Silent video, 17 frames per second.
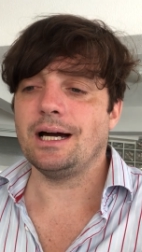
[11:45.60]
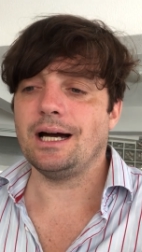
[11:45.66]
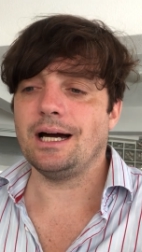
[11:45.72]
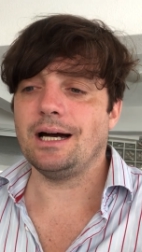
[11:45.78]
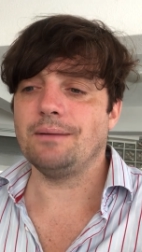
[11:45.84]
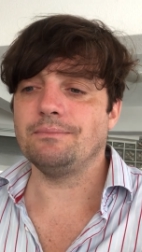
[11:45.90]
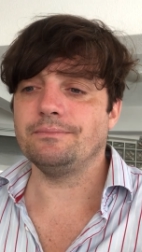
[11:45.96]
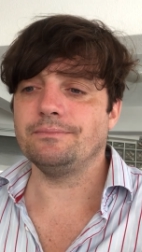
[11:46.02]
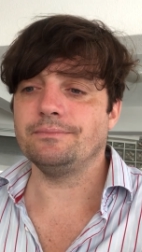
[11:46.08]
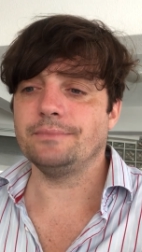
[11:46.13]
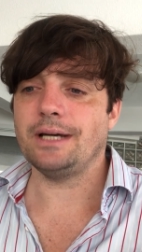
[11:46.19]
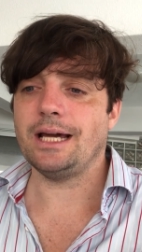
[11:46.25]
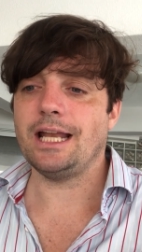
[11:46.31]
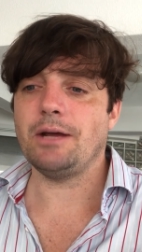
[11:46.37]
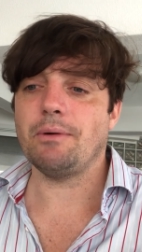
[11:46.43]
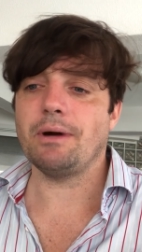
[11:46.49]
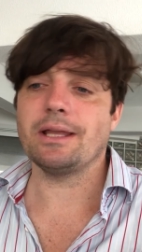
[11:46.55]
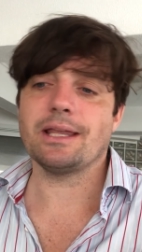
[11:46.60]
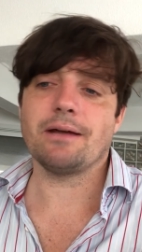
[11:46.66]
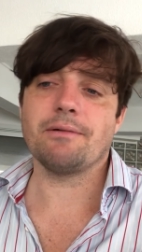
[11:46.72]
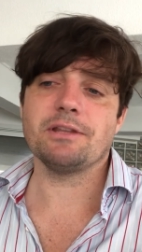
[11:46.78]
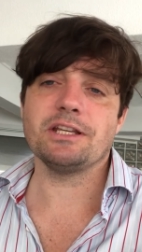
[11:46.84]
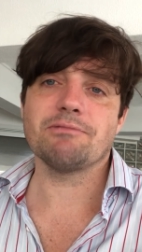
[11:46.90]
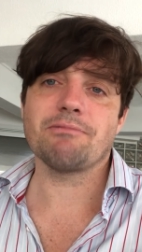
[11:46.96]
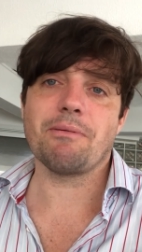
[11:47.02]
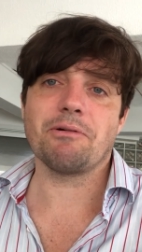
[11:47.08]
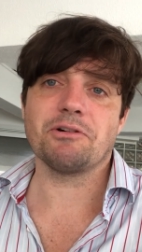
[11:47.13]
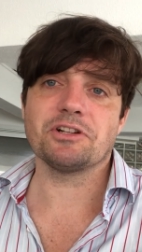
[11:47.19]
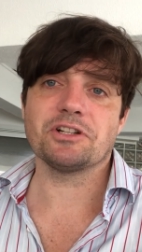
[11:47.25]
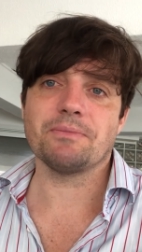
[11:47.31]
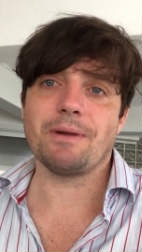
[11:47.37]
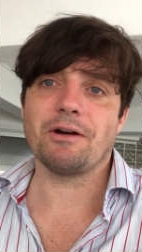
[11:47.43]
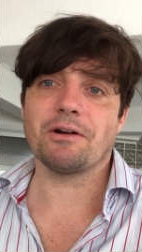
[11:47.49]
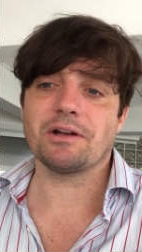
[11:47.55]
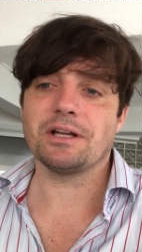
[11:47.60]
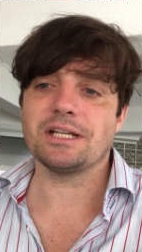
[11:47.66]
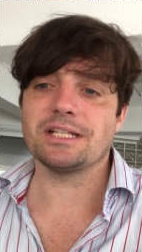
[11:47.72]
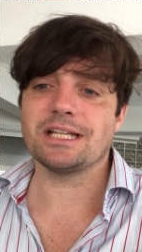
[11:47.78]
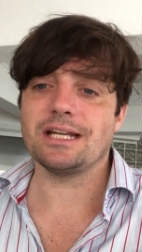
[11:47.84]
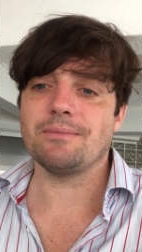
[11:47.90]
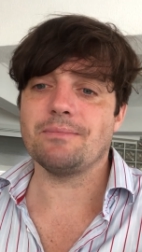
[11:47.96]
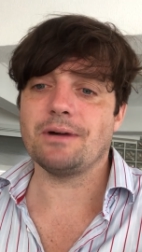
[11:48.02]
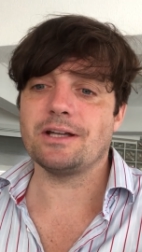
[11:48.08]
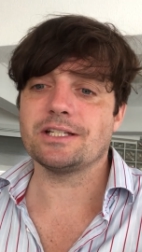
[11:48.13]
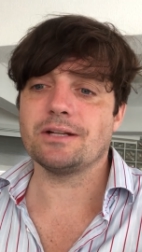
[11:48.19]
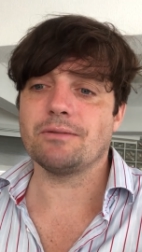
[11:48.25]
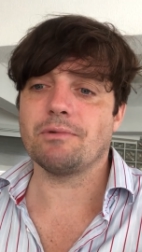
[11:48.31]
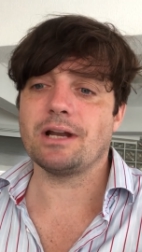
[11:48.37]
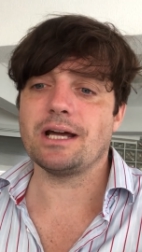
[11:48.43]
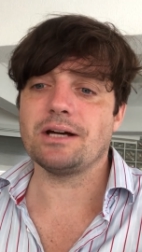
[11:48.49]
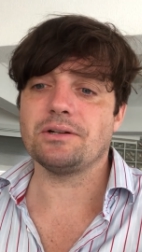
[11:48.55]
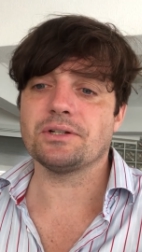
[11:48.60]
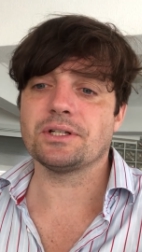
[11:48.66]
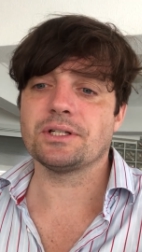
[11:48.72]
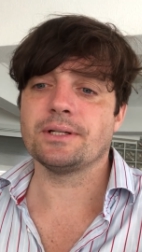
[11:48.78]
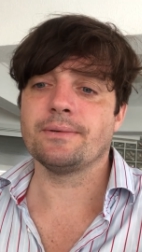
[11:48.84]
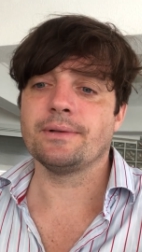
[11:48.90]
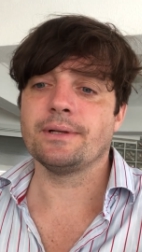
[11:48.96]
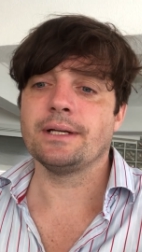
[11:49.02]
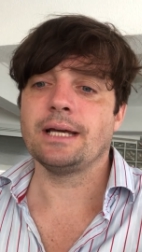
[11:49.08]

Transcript: Um, anyway, these women are as American as, any, as anyone else.